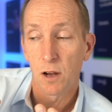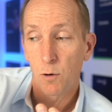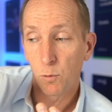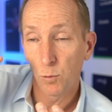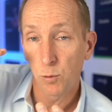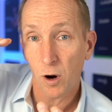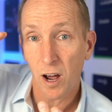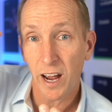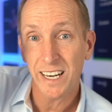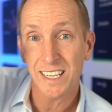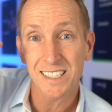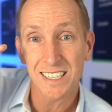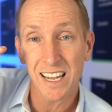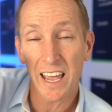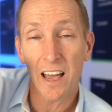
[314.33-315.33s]

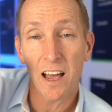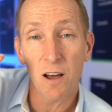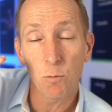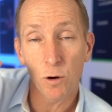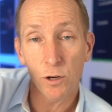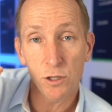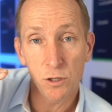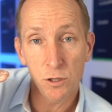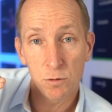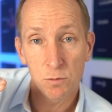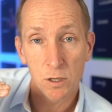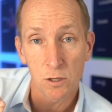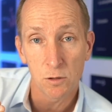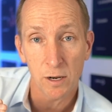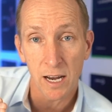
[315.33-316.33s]
write down what you
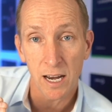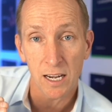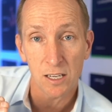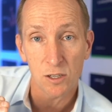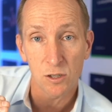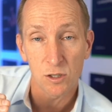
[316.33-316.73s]
regret,